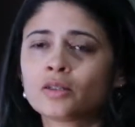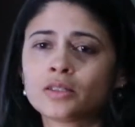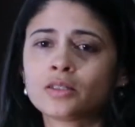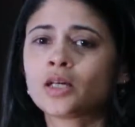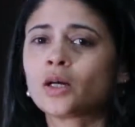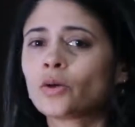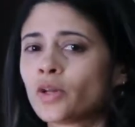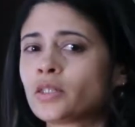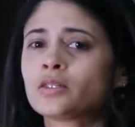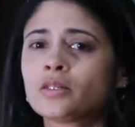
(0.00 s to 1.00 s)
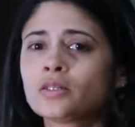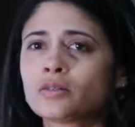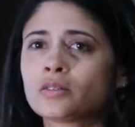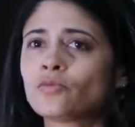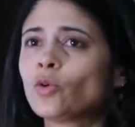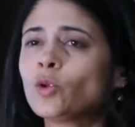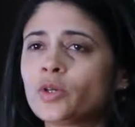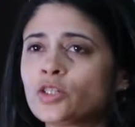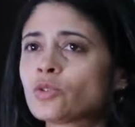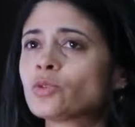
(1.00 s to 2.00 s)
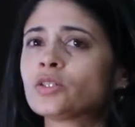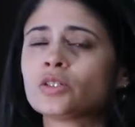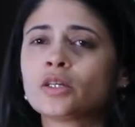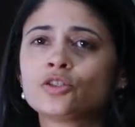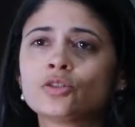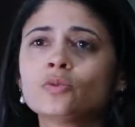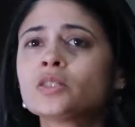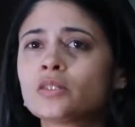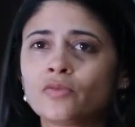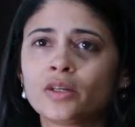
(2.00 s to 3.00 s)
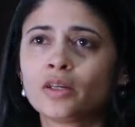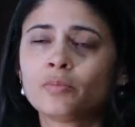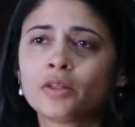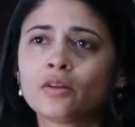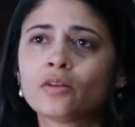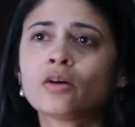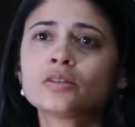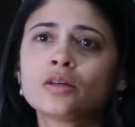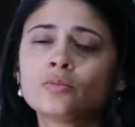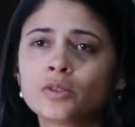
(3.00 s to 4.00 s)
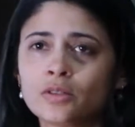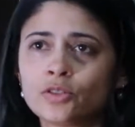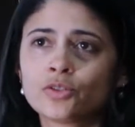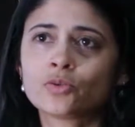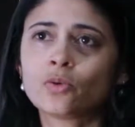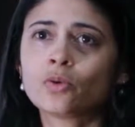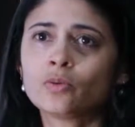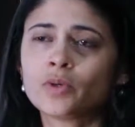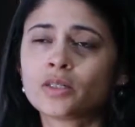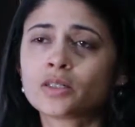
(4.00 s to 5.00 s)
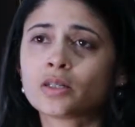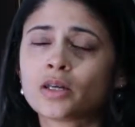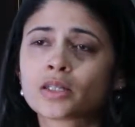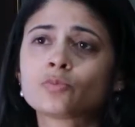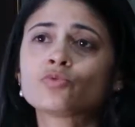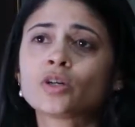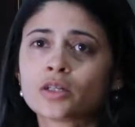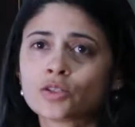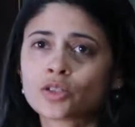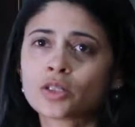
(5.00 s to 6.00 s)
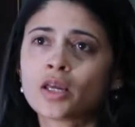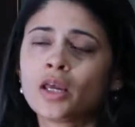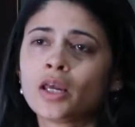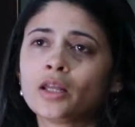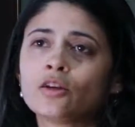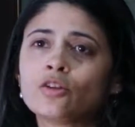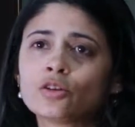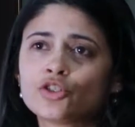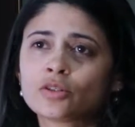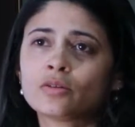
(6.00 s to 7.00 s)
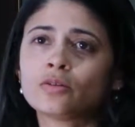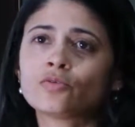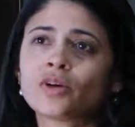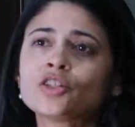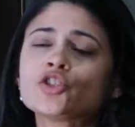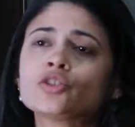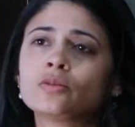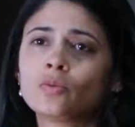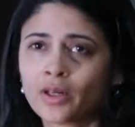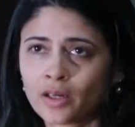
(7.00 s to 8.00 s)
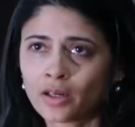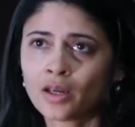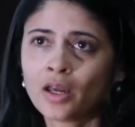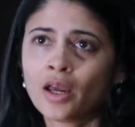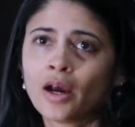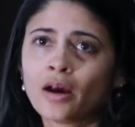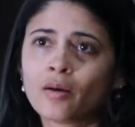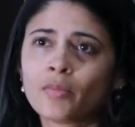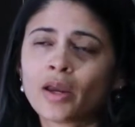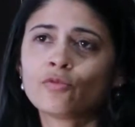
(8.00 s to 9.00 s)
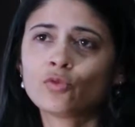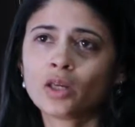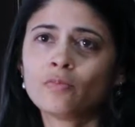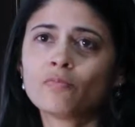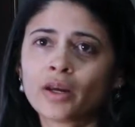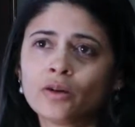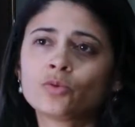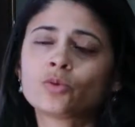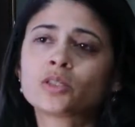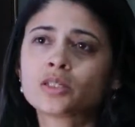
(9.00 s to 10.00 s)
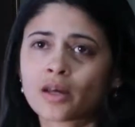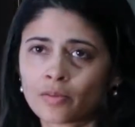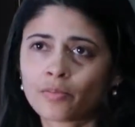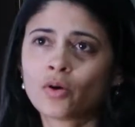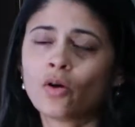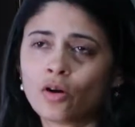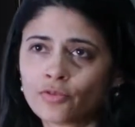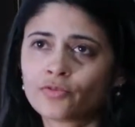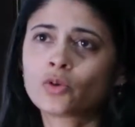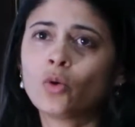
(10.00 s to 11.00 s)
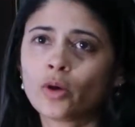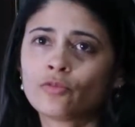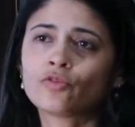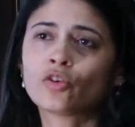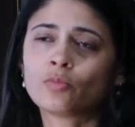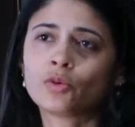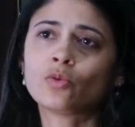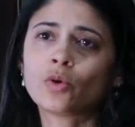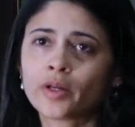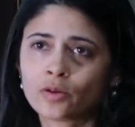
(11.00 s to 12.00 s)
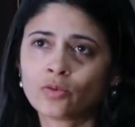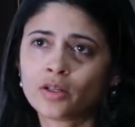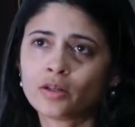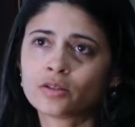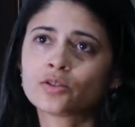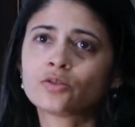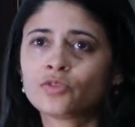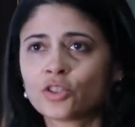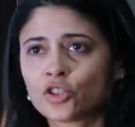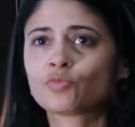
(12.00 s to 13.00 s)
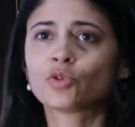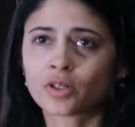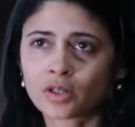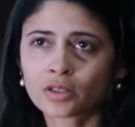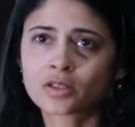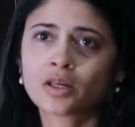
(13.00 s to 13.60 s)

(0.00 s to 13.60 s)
This is how our ancestors have always cooked intuitively, but they're not able to always express in a logical or rational way every micro step of going from a raw ingredient to a finished product.